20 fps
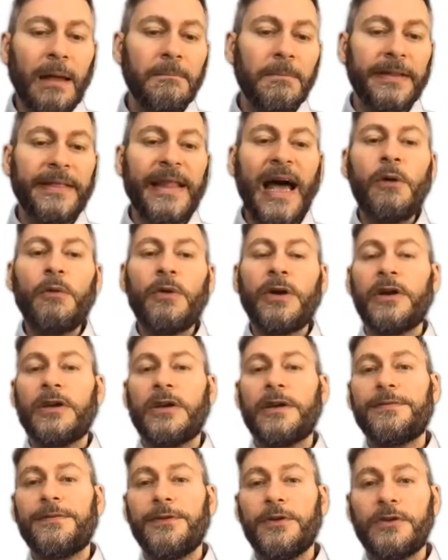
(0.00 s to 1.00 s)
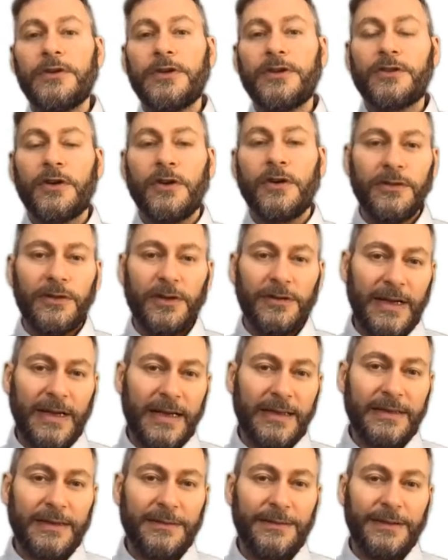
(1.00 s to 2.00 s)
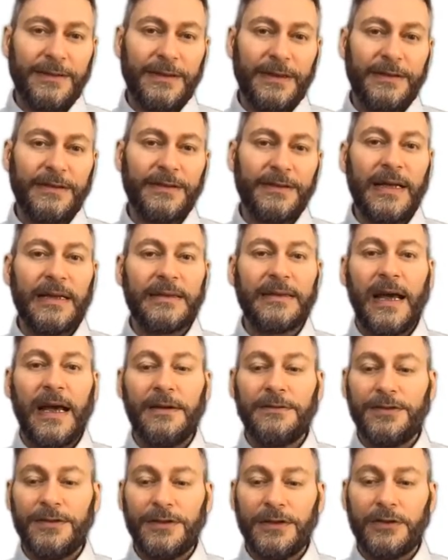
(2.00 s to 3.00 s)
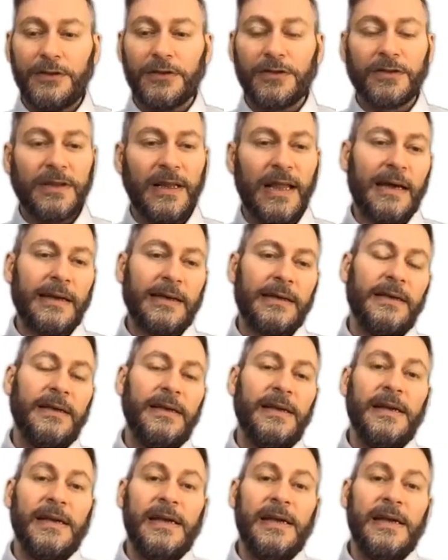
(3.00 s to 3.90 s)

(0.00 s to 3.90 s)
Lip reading: But now we're going to focus on those activities that have 0 slack.